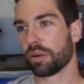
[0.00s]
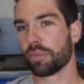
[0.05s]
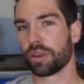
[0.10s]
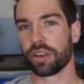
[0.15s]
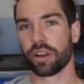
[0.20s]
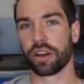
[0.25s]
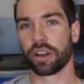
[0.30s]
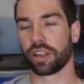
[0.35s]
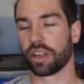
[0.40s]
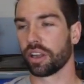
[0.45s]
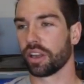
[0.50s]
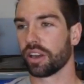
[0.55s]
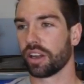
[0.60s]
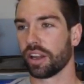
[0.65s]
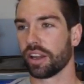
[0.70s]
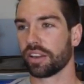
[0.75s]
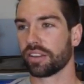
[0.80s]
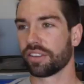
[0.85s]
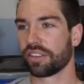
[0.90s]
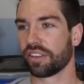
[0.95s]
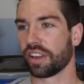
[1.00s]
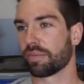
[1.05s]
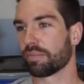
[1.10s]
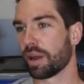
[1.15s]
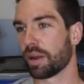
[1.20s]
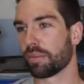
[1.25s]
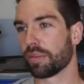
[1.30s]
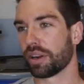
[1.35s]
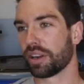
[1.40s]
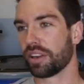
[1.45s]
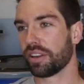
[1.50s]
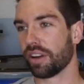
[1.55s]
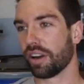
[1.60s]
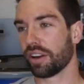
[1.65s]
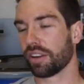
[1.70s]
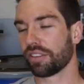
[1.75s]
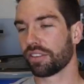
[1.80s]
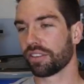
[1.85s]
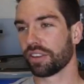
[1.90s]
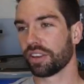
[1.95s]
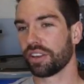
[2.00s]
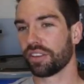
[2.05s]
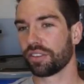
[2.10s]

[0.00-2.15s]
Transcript: I'm a young kid. I like to save my money, honestly.